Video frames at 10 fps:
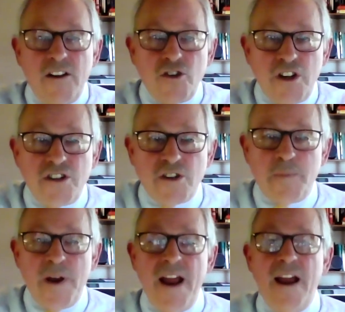Xi
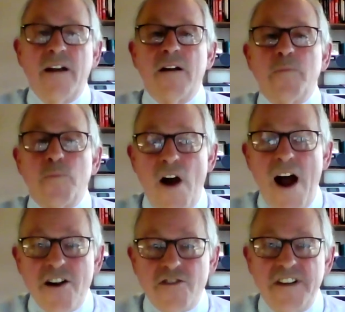Jinping
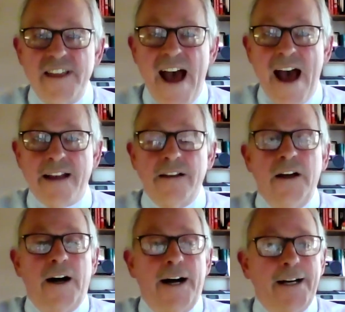prior to that
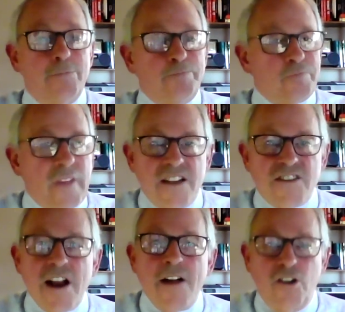um, on
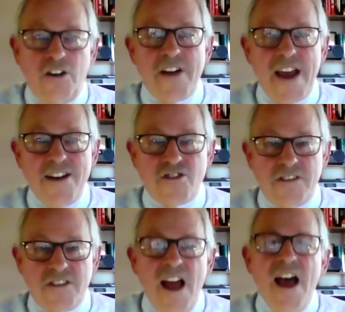several
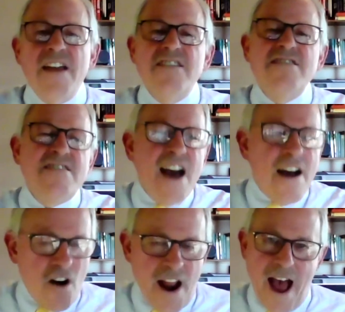occasions.
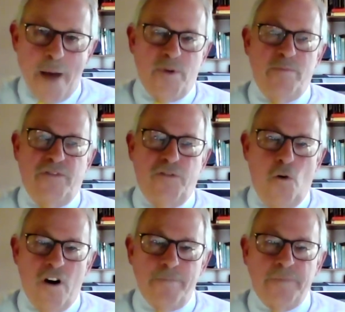Never happened
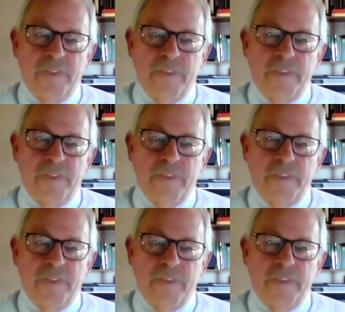before.